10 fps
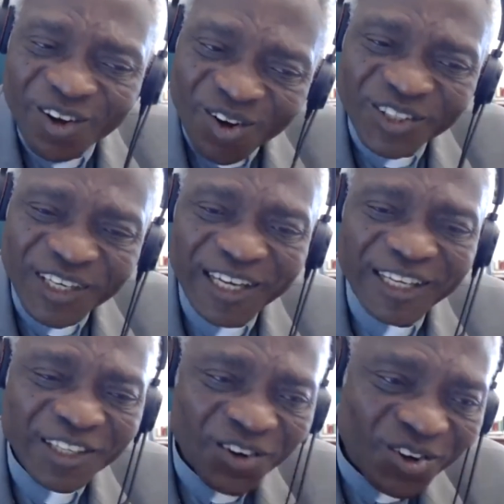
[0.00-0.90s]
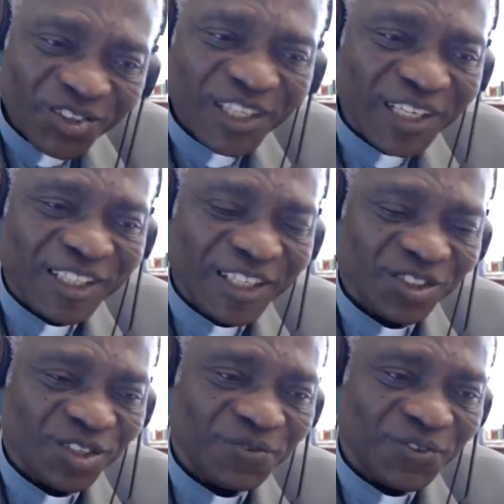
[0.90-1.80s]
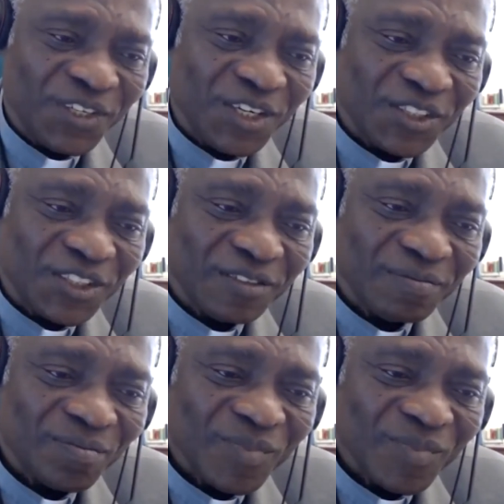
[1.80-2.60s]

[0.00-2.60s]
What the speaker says: order and the orderliness of creation,